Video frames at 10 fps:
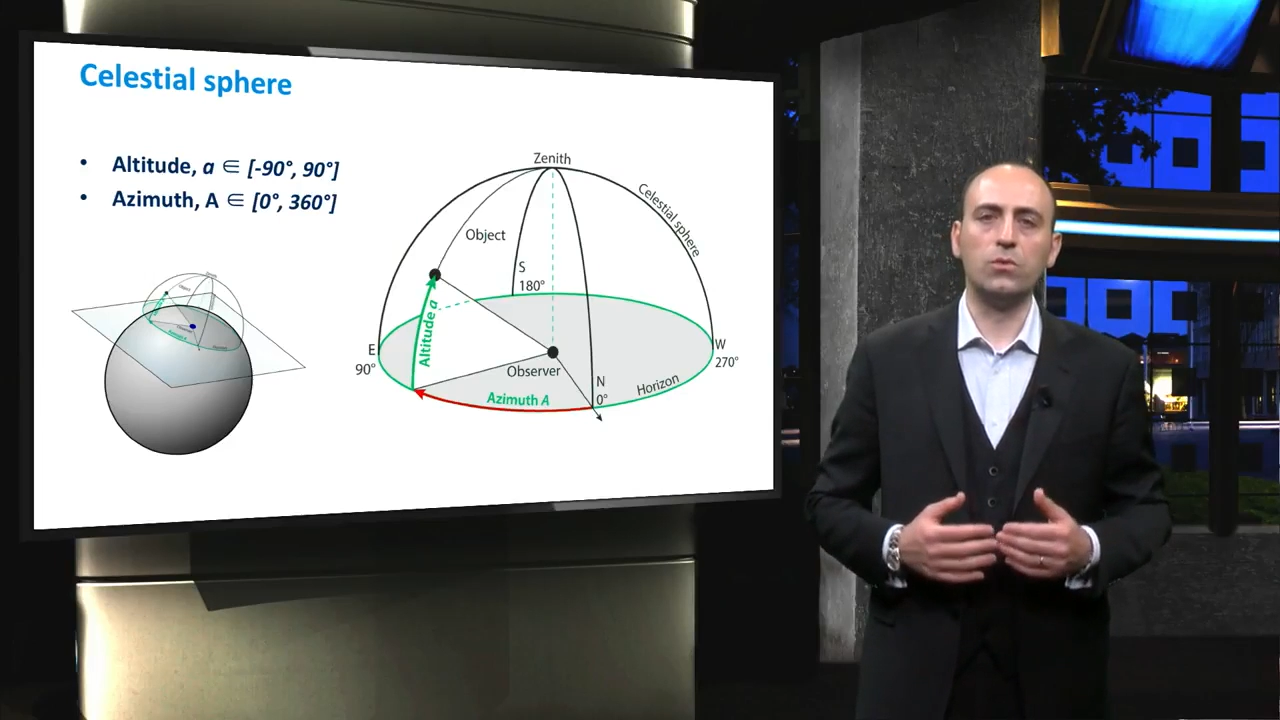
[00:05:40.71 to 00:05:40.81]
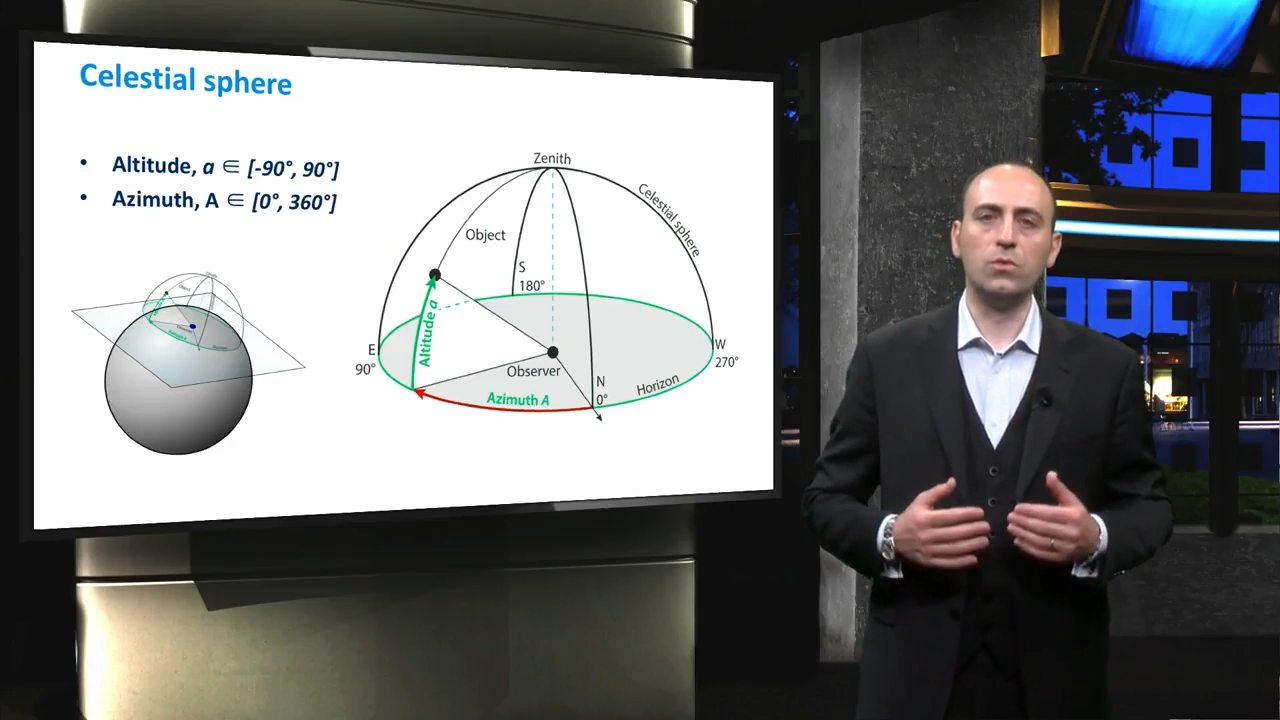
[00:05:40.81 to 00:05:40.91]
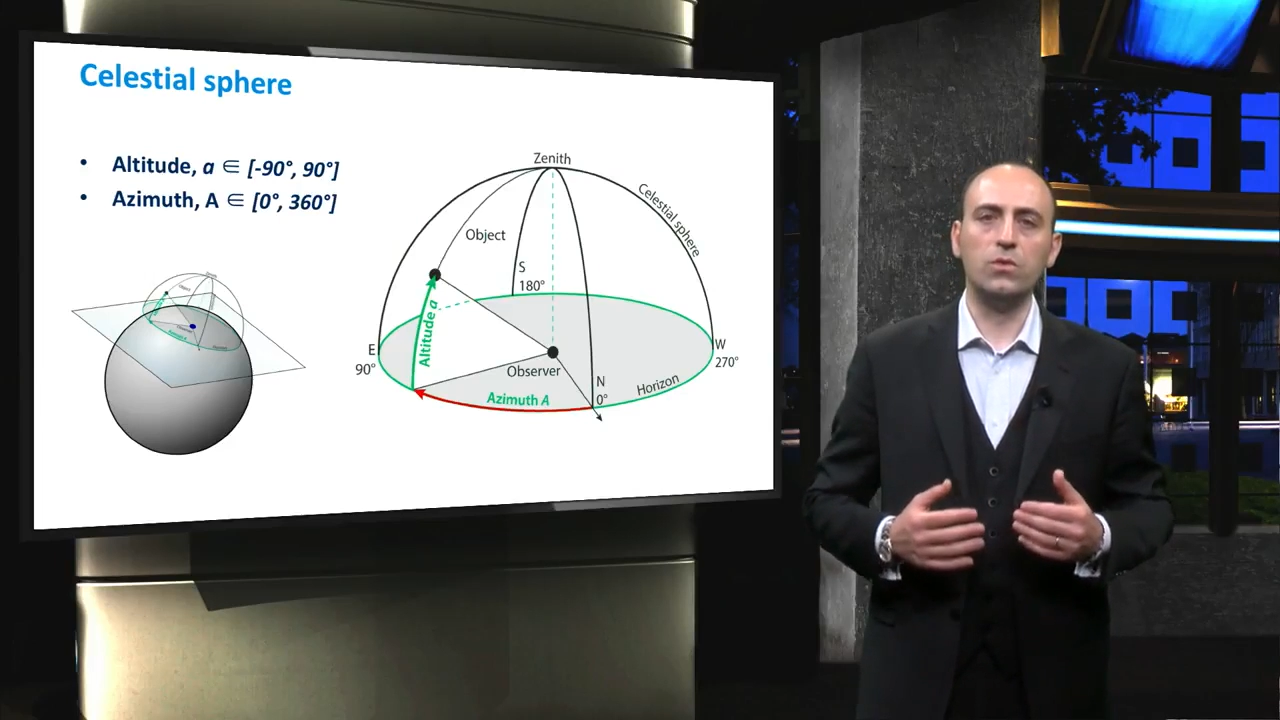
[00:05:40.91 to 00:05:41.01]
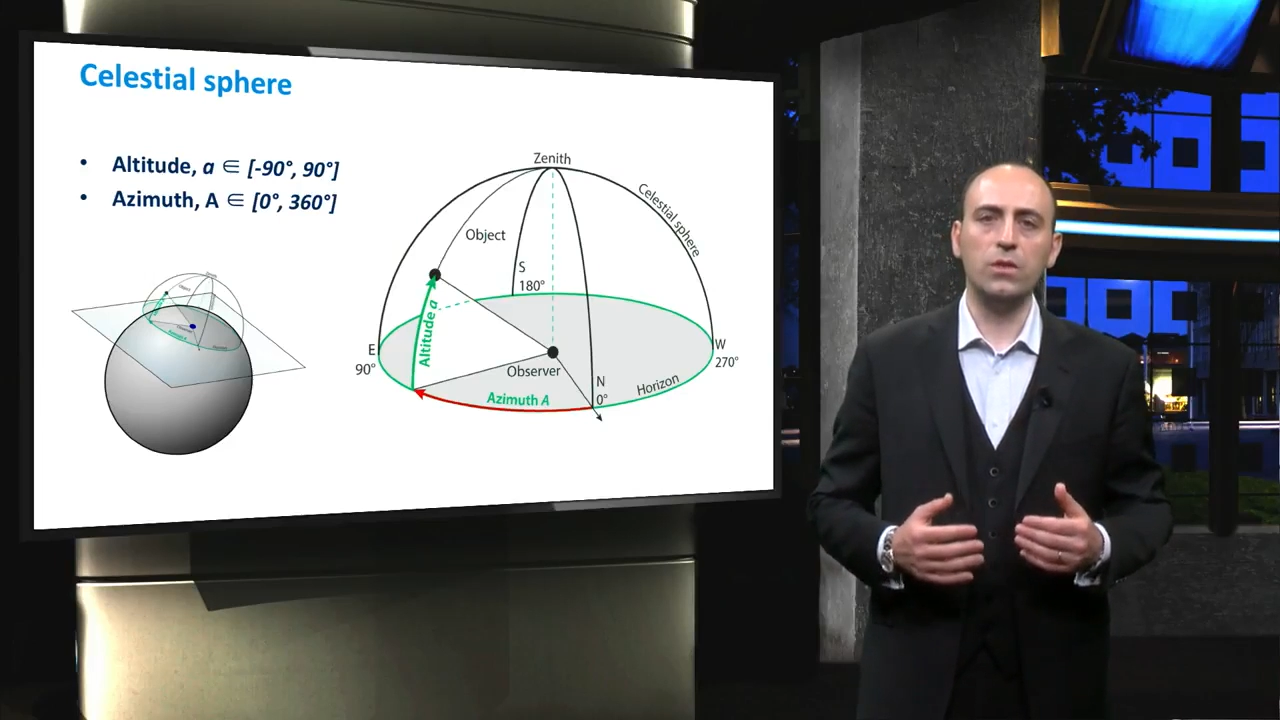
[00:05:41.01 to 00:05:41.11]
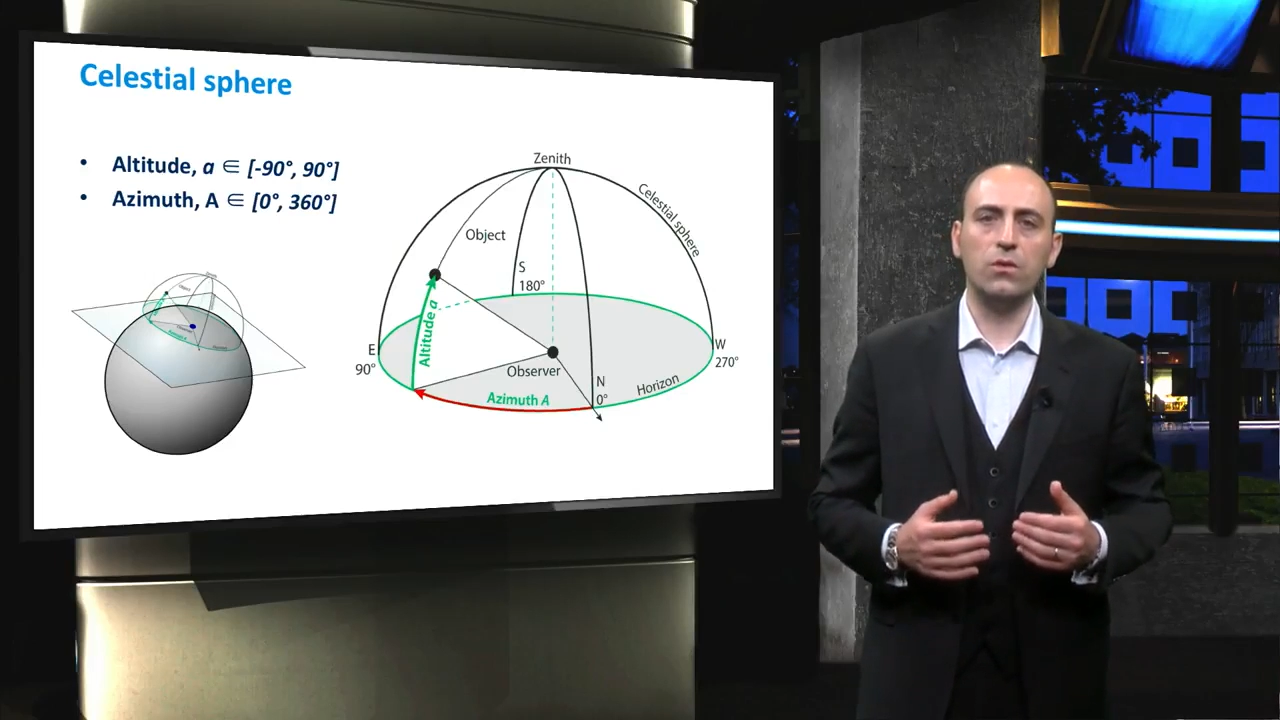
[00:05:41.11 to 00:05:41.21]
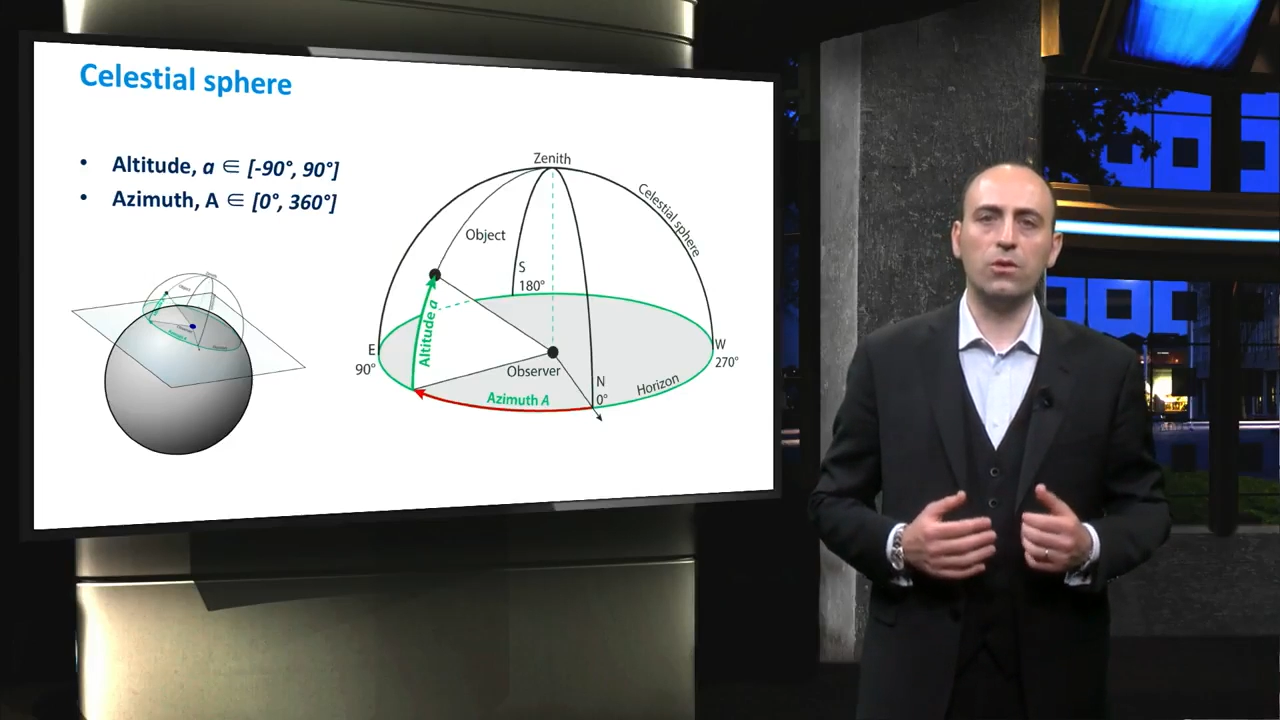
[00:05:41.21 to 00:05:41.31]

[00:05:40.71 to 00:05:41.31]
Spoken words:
to 0